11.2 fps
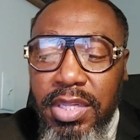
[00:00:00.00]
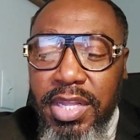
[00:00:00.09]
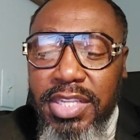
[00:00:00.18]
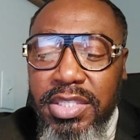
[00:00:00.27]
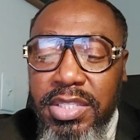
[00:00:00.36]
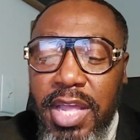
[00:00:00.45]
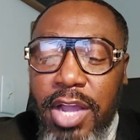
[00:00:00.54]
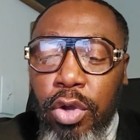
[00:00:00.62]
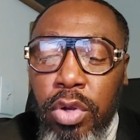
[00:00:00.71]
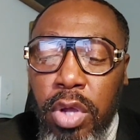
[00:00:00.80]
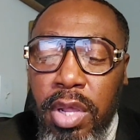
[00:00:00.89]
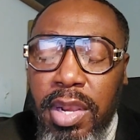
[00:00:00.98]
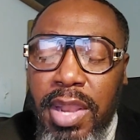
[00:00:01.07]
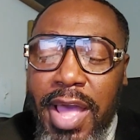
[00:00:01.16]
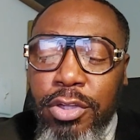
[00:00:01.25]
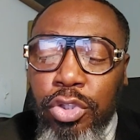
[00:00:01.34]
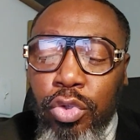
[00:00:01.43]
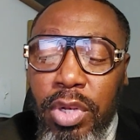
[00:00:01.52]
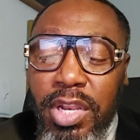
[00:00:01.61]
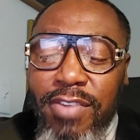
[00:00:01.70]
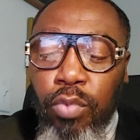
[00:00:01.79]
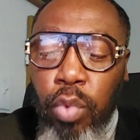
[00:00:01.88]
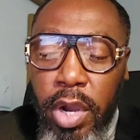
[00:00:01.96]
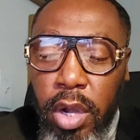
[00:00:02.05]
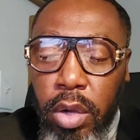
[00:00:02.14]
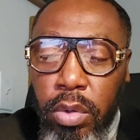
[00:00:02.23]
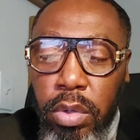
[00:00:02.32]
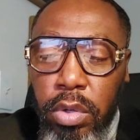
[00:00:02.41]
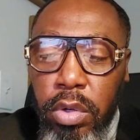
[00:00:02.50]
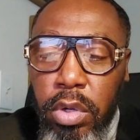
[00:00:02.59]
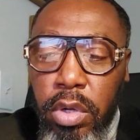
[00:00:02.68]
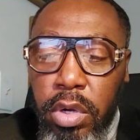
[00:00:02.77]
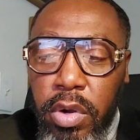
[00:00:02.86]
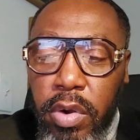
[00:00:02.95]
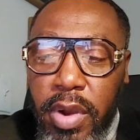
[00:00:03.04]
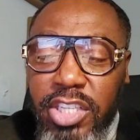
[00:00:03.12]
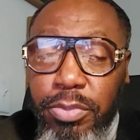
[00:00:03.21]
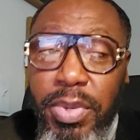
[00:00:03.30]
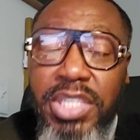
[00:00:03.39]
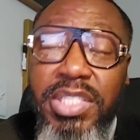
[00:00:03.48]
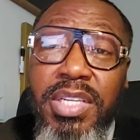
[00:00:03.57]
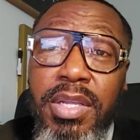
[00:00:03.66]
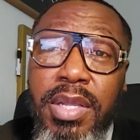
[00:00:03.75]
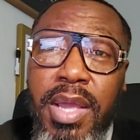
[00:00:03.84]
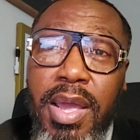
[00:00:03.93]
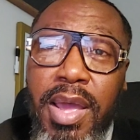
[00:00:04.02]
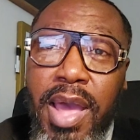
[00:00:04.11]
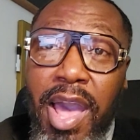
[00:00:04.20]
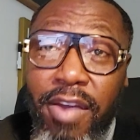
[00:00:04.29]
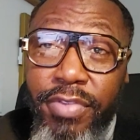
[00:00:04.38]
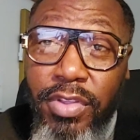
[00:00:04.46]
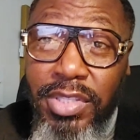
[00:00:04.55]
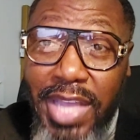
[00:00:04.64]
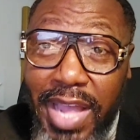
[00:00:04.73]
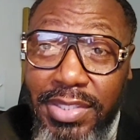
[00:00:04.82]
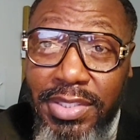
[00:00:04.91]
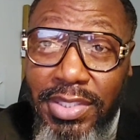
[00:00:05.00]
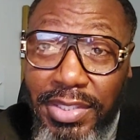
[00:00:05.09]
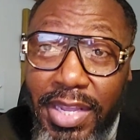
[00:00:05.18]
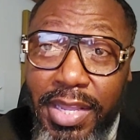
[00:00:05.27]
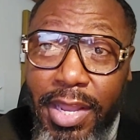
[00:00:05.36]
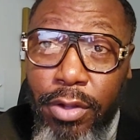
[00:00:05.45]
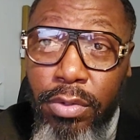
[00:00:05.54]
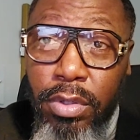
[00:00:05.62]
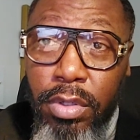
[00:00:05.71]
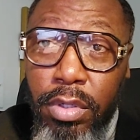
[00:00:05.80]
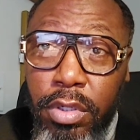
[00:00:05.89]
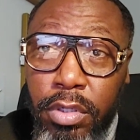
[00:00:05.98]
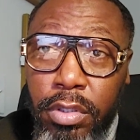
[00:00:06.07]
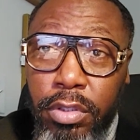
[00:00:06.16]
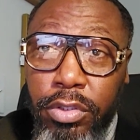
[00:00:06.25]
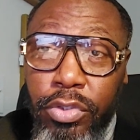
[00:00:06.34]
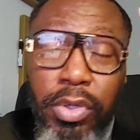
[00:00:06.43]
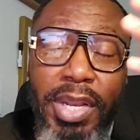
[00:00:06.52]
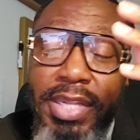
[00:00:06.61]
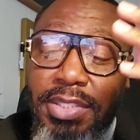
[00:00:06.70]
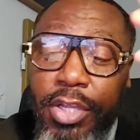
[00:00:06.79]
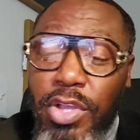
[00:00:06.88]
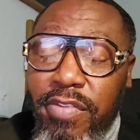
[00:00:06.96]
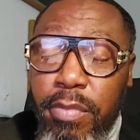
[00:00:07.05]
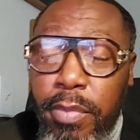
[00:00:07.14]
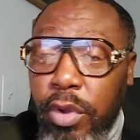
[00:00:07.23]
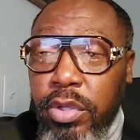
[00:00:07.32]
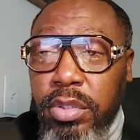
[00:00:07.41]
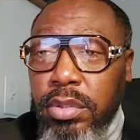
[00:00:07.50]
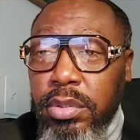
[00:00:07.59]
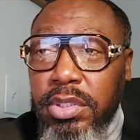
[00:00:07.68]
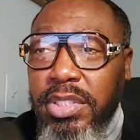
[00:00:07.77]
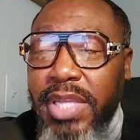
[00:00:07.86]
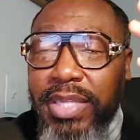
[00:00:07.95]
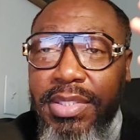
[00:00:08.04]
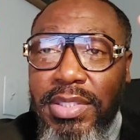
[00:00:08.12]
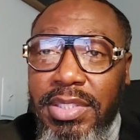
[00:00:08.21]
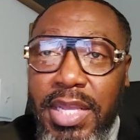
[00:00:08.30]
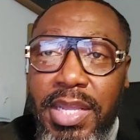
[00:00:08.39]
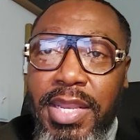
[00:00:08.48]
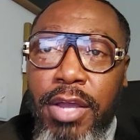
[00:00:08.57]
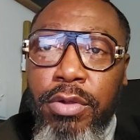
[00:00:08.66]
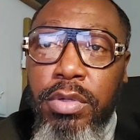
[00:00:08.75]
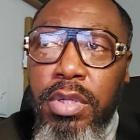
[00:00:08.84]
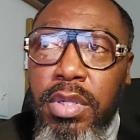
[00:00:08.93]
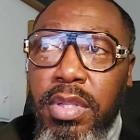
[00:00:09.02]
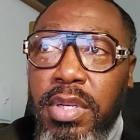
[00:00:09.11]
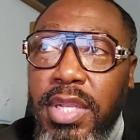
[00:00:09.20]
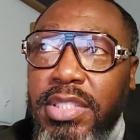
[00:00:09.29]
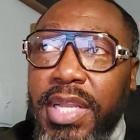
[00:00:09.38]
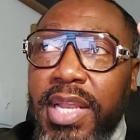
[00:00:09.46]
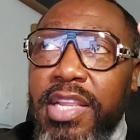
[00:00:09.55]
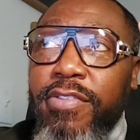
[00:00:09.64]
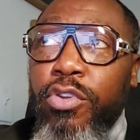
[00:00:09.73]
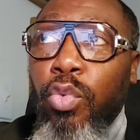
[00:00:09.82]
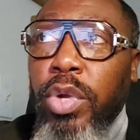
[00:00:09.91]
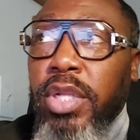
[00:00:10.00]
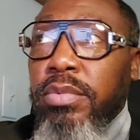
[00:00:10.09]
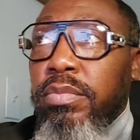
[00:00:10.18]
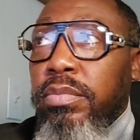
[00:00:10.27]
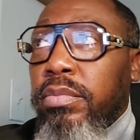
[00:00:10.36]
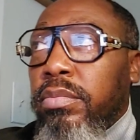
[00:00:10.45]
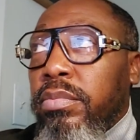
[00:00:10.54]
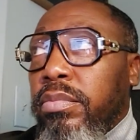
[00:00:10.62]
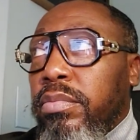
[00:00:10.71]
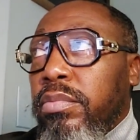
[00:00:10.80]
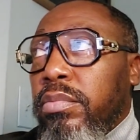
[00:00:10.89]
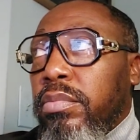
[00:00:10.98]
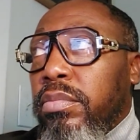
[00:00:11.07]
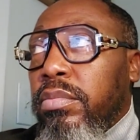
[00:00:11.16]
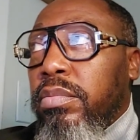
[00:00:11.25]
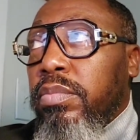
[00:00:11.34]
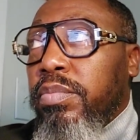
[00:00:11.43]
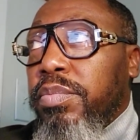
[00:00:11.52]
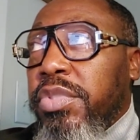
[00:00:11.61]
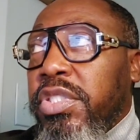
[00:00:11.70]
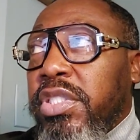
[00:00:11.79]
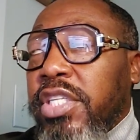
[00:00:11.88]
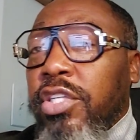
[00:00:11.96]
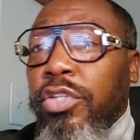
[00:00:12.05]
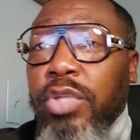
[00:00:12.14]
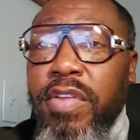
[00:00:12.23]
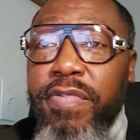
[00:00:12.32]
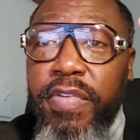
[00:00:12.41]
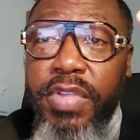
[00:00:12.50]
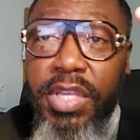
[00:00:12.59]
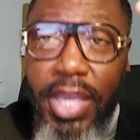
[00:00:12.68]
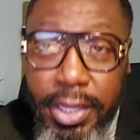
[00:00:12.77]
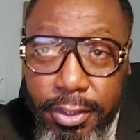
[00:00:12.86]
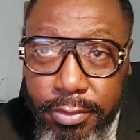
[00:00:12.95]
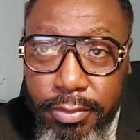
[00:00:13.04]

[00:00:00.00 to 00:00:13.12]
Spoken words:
is not going to allow you to live well, especially after taxes is taken out. So let's say you have $1 million, taxes is taken out. Let's say I leave you with $650K.